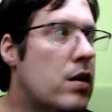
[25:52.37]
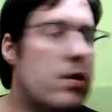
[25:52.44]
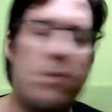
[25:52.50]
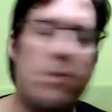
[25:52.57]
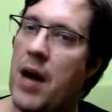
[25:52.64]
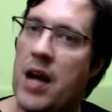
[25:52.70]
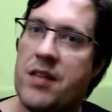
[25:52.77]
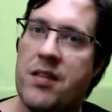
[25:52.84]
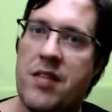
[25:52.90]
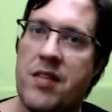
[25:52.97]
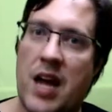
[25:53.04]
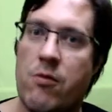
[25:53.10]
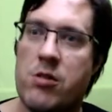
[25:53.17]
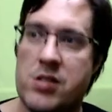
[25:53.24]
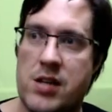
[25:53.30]
but that
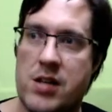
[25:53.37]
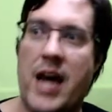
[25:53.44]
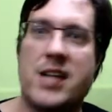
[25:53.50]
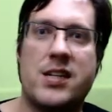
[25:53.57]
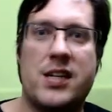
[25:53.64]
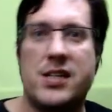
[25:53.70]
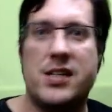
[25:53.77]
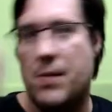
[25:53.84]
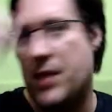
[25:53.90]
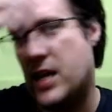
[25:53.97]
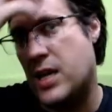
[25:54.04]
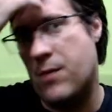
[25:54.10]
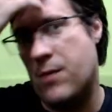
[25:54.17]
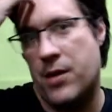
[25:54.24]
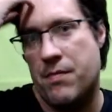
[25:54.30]
wasn't actually something
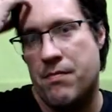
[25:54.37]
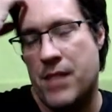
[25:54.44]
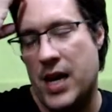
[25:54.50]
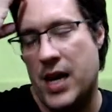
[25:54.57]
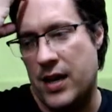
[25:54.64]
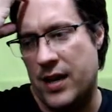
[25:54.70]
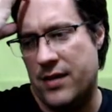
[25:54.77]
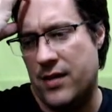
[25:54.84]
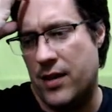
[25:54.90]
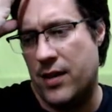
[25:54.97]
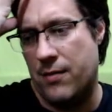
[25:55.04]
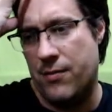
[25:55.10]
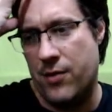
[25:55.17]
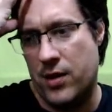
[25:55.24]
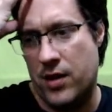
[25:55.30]
anyone had made. I had to
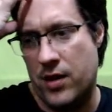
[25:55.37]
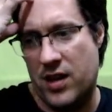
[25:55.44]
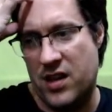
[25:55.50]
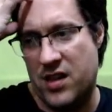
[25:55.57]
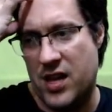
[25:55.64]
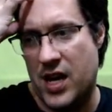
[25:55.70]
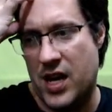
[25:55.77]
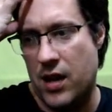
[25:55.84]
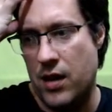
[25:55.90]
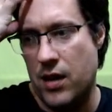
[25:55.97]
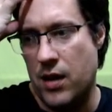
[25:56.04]
convert a Cathar.